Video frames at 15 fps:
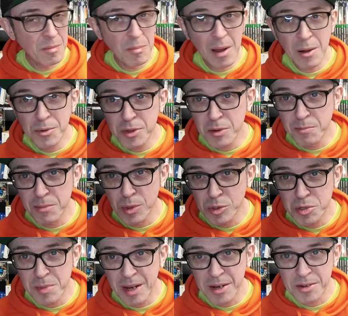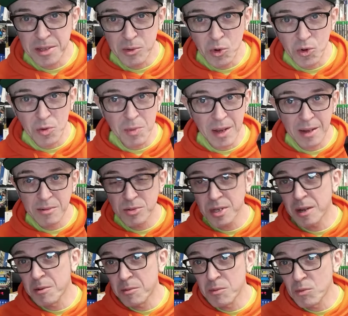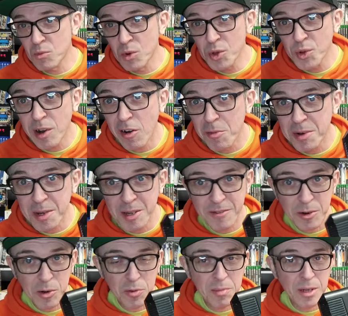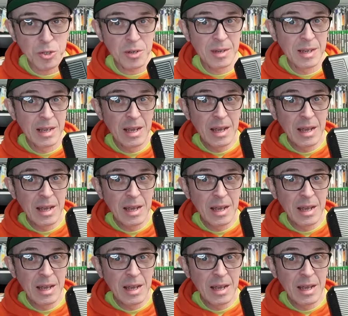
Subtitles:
Both the Multimega and the Wonder Mega. So we'll throw them in here for good measure.